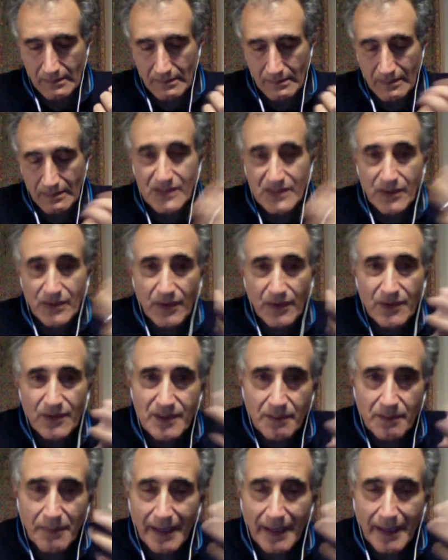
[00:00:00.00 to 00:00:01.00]
stirs
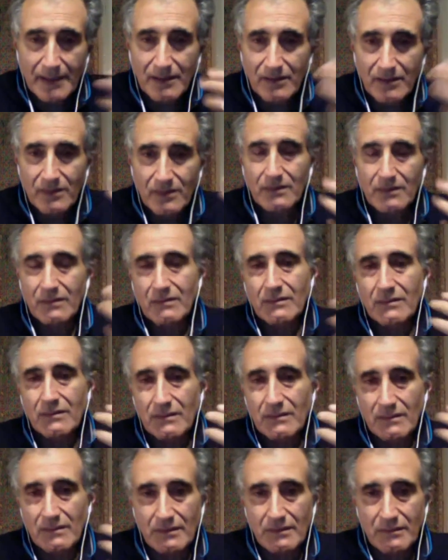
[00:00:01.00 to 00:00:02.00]
the mind,
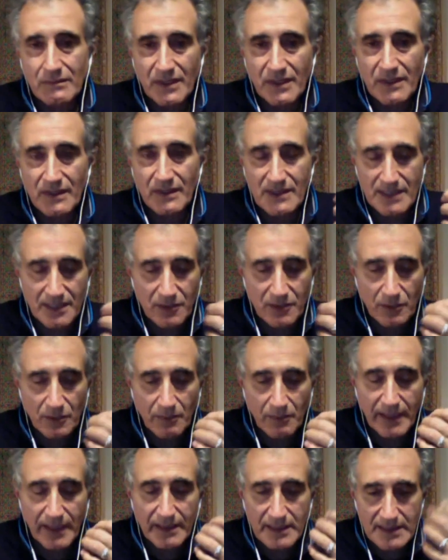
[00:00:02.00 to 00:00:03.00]
because then the
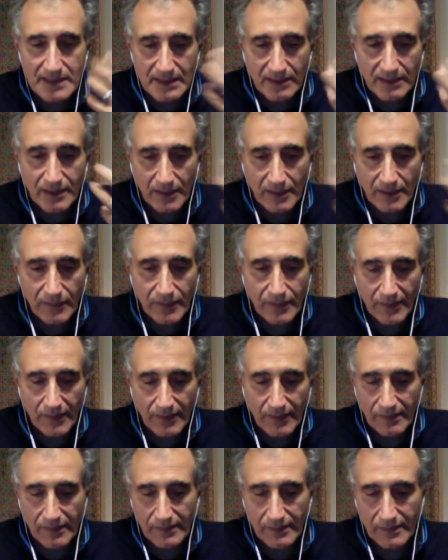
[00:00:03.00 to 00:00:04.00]
mind is looking
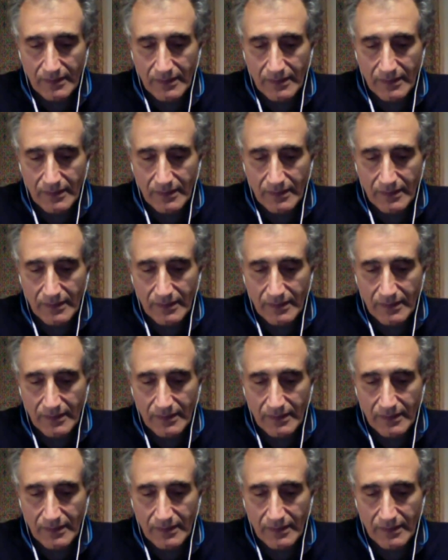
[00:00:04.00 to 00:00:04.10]
for